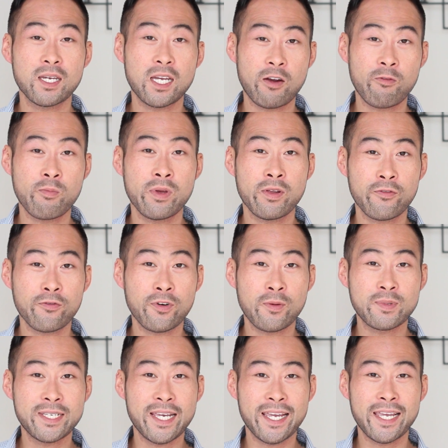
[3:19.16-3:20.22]
the government
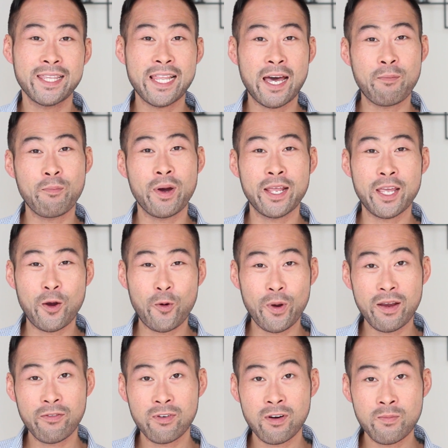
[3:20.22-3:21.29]
from taking that money
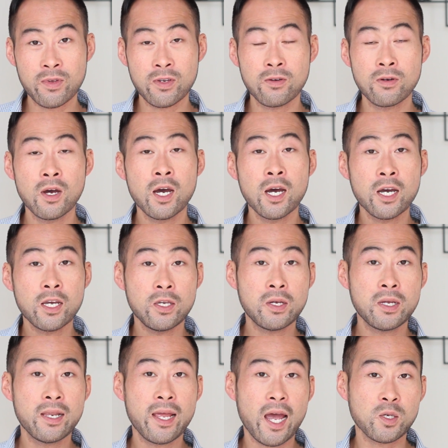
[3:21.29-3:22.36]
away from you, you
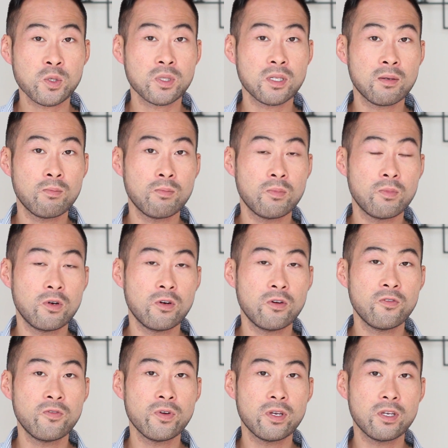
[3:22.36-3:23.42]
can actually
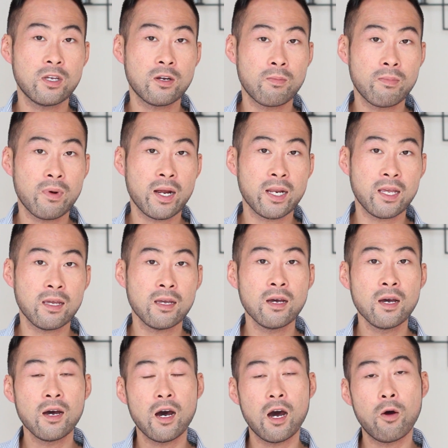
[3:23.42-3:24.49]
move your money
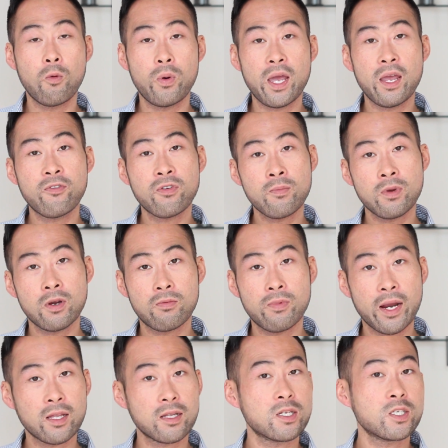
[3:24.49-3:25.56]
away from your
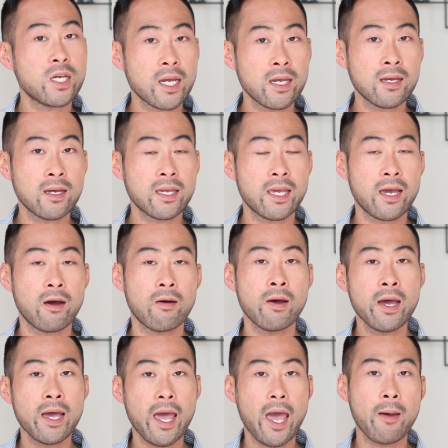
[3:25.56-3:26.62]
regular checking account
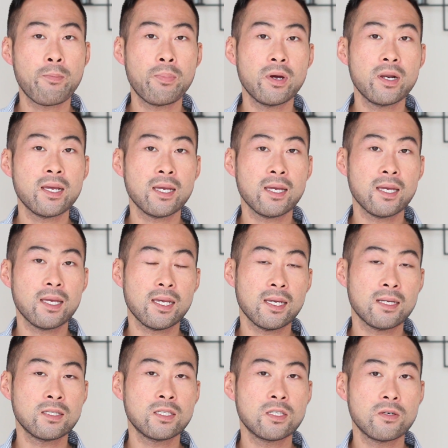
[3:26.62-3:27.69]
and putting it
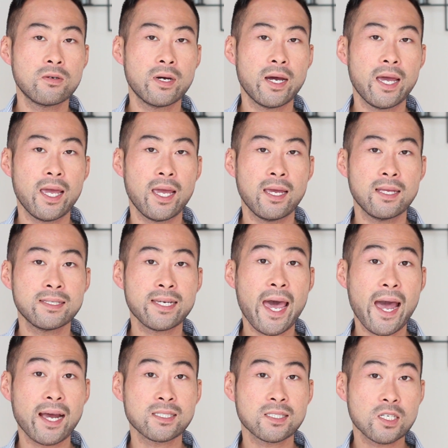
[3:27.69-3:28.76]
into a
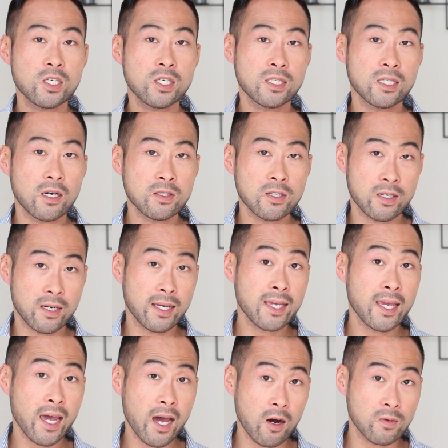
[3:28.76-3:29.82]
tax-sheltered
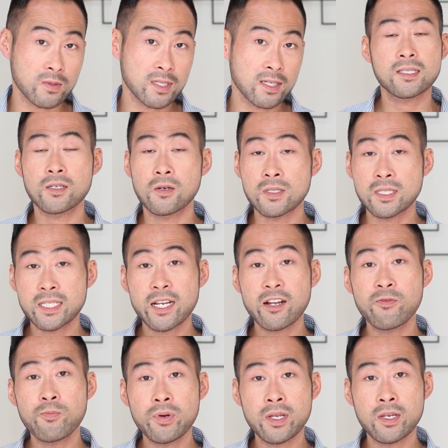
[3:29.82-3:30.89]
account. So instead
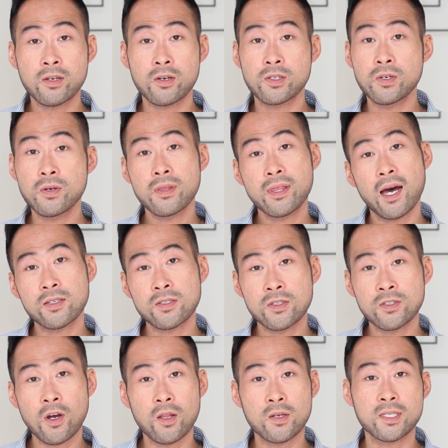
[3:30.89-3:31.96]
of putting your
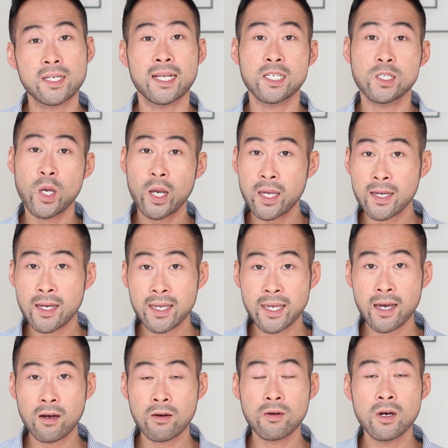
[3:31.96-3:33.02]
$2,000 in a checking
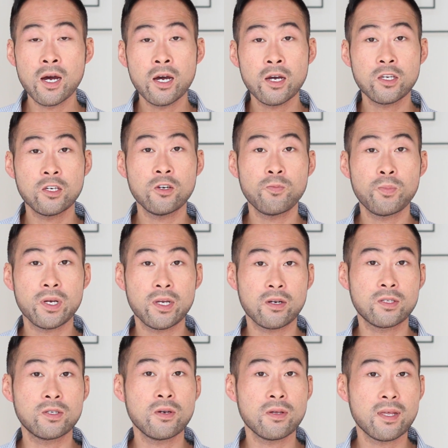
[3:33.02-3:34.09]
account, you put
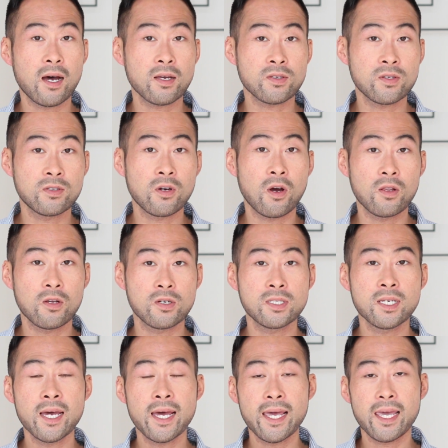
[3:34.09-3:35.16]
your
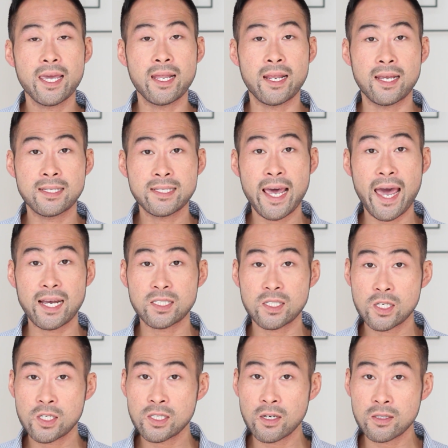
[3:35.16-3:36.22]
$2,000 in a
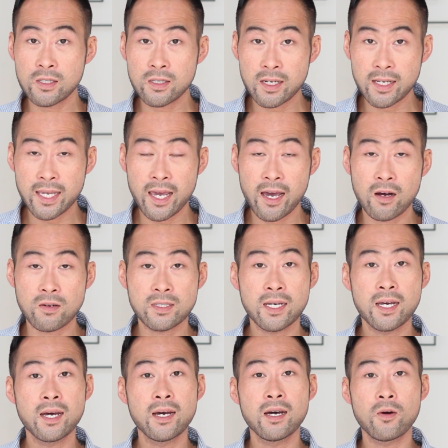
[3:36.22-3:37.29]
tax-sheltered account.
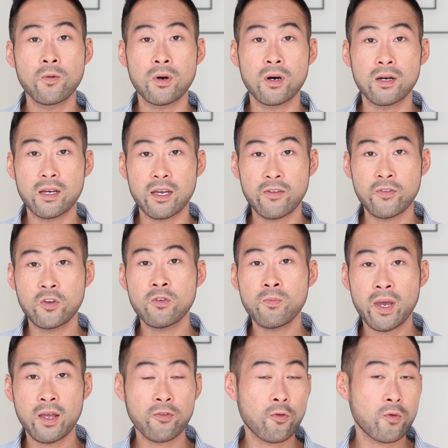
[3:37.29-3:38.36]
Well, if you
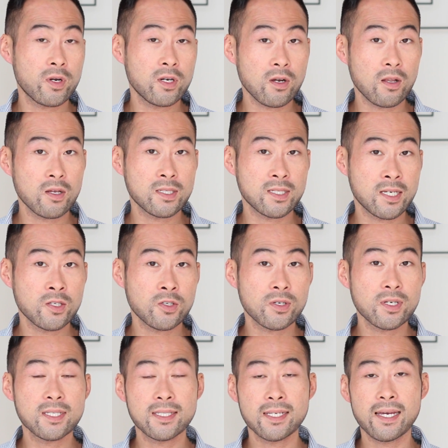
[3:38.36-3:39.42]
made $40 in
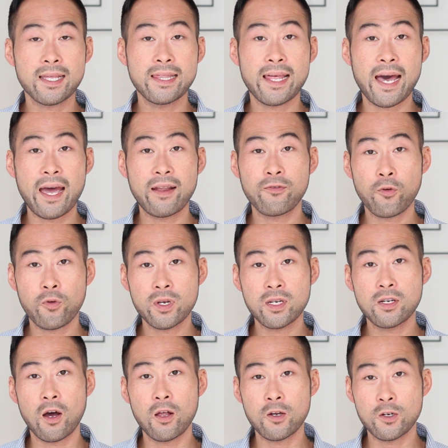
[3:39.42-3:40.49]
interest, that
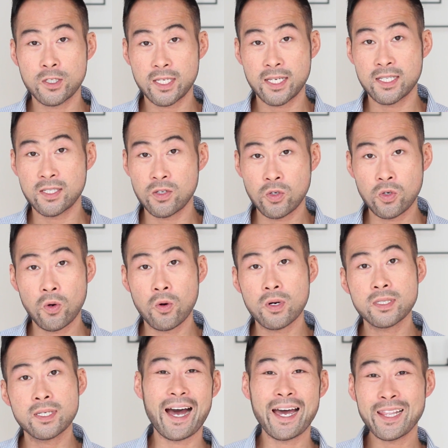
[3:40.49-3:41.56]
$40 is
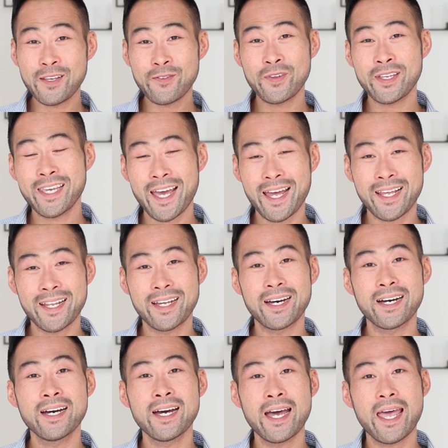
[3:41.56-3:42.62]
yours. I live in
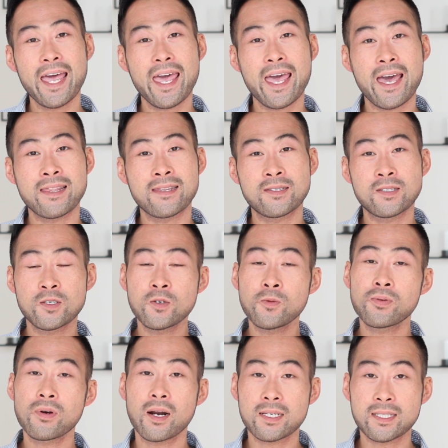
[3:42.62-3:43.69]
Canada, and the
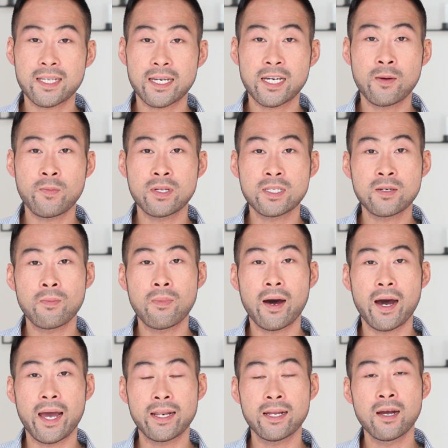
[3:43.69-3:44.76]
two products that come into
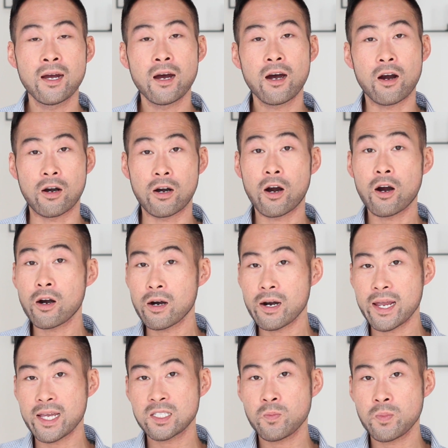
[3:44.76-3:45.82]
mind are
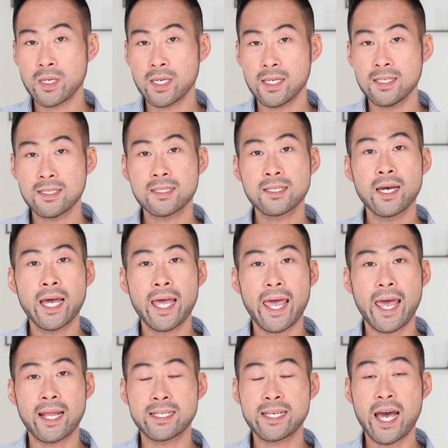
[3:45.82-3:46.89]
RRSPs
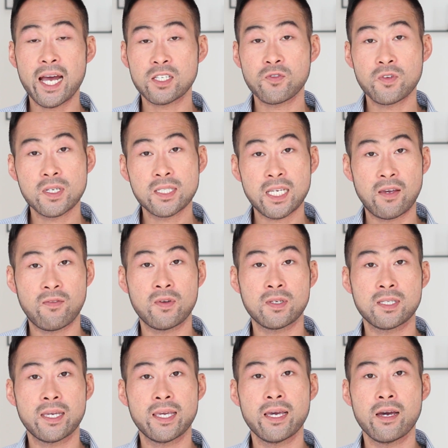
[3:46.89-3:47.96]
and tax-free
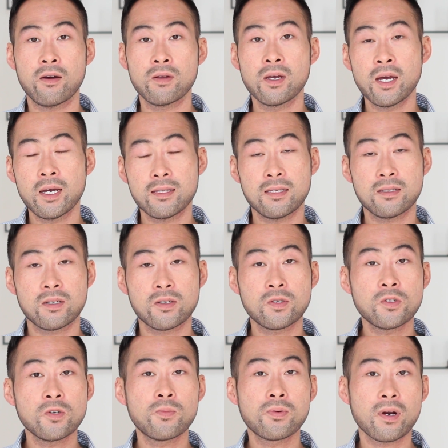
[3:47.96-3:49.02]
savings account. These are
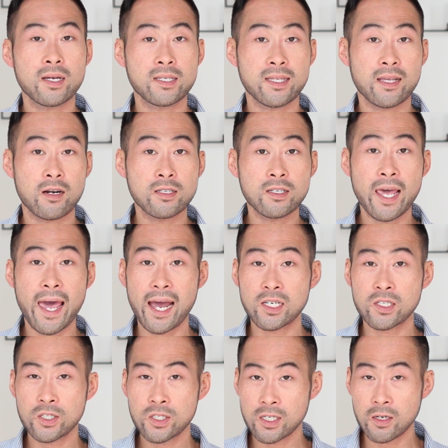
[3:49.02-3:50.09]
two products that are
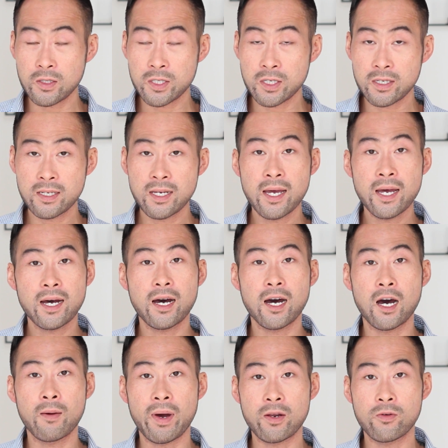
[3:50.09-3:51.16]
tax-sheltered.
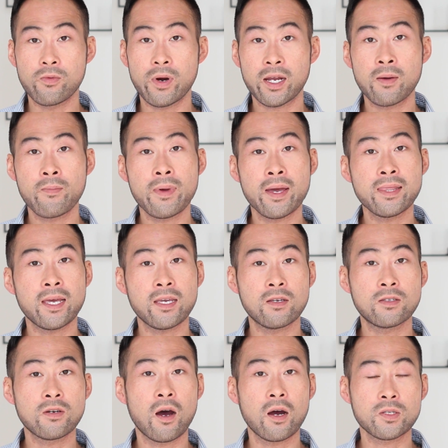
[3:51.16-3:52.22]
I'd recommend that
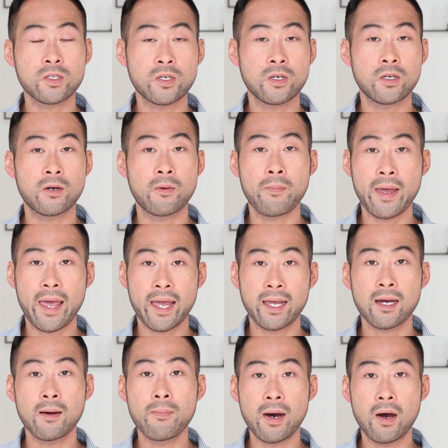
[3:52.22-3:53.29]
you talk to your
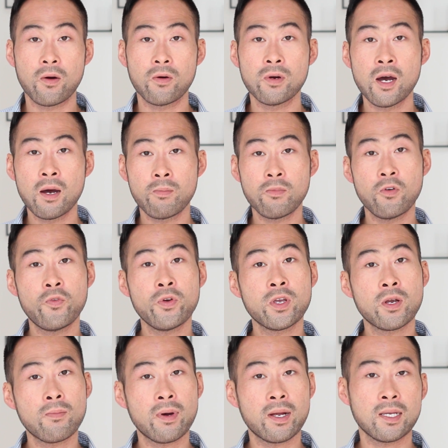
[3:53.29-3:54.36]
bank about moving
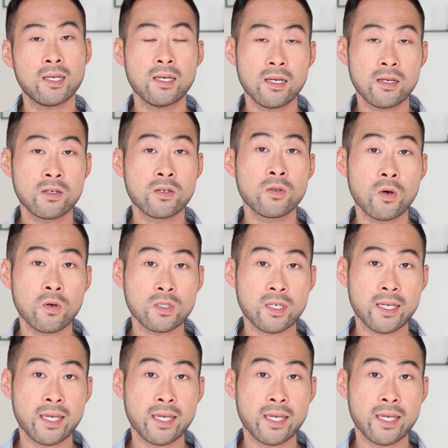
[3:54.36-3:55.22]
your money into those